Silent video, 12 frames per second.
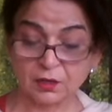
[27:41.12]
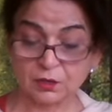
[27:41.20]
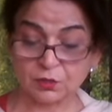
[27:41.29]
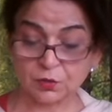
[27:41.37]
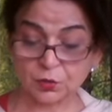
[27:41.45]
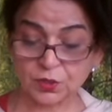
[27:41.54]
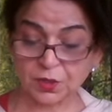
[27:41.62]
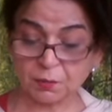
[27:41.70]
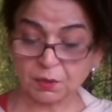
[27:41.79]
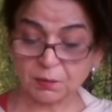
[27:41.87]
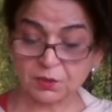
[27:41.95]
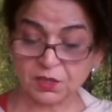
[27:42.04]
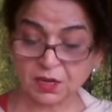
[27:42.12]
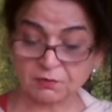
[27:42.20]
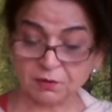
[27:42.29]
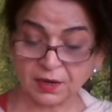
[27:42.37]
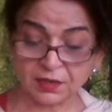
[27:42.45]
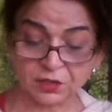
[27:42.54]
Susharam
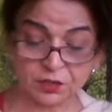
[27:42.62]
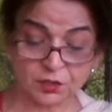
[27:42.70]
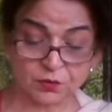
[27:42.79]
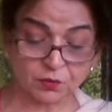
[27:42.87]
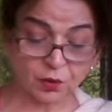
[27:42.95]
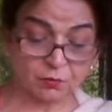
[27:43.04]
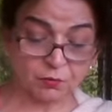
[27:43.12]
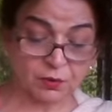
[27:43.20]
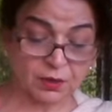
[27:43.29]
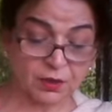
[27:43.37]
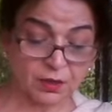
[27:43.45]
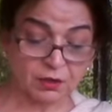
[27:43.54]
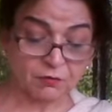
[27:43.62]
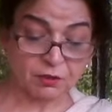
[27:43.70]
himself dashes forward